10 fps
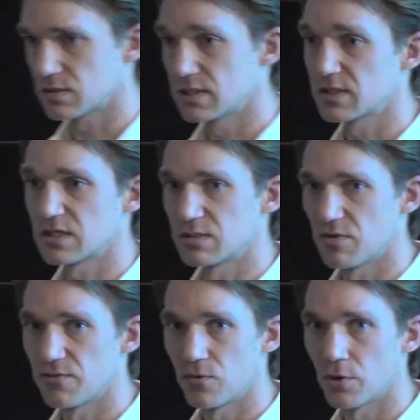discussing
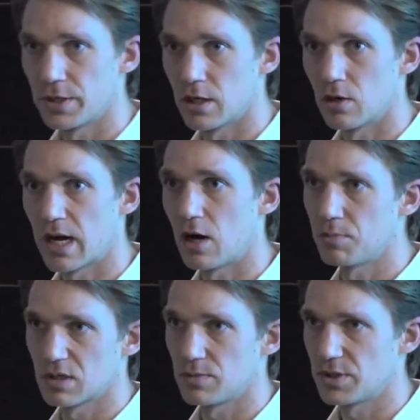before, you know, how
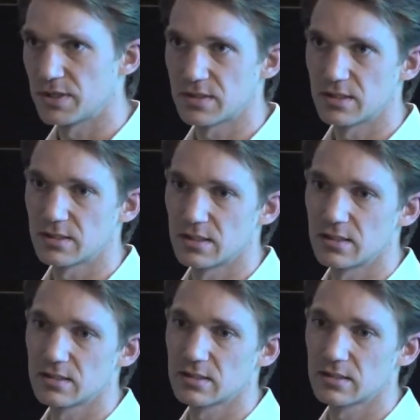applicable this is
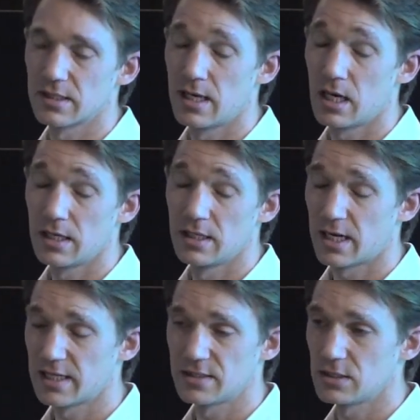this uh, in an
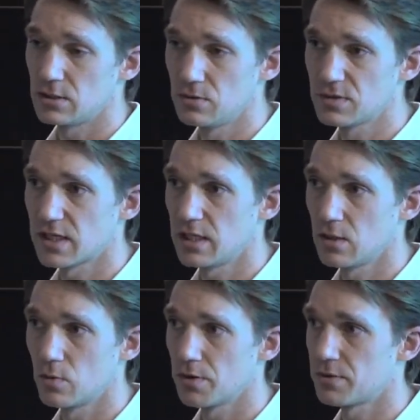ICU
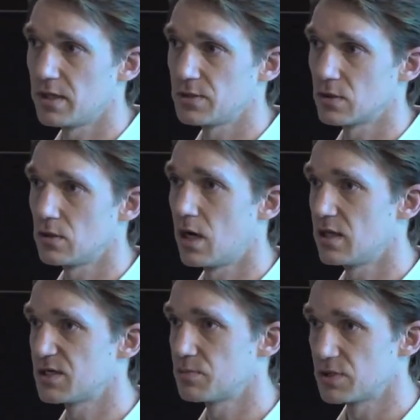setting where things are a lot
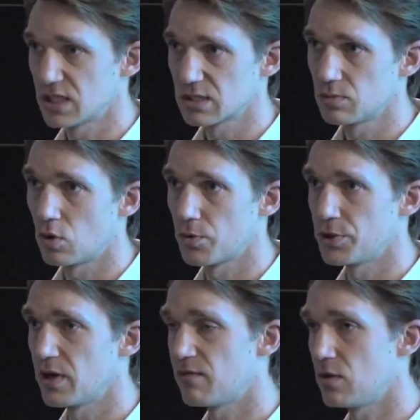less predictable, where
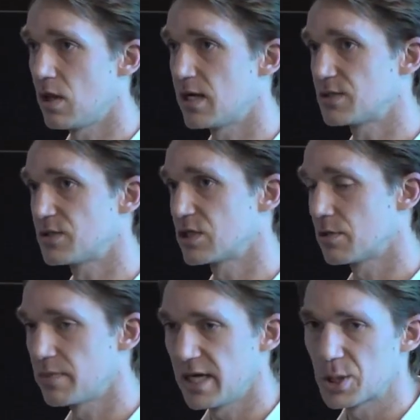you have a lot sicker
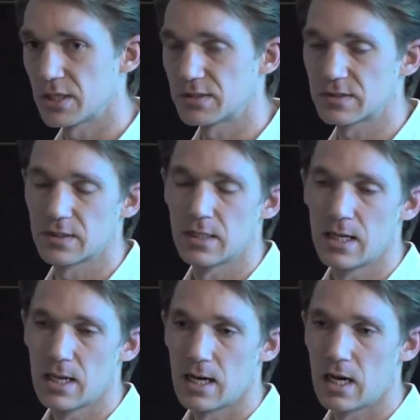patients,
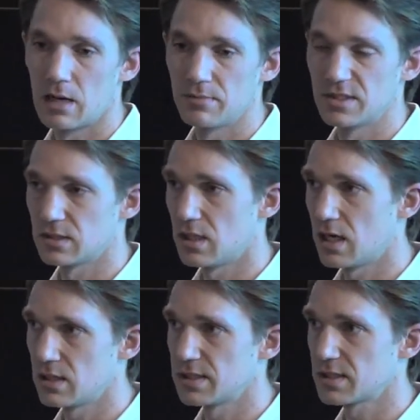um, is a
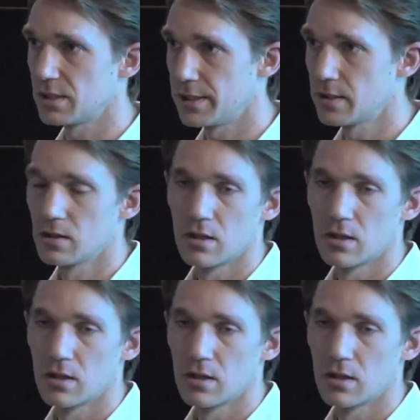lot less clear.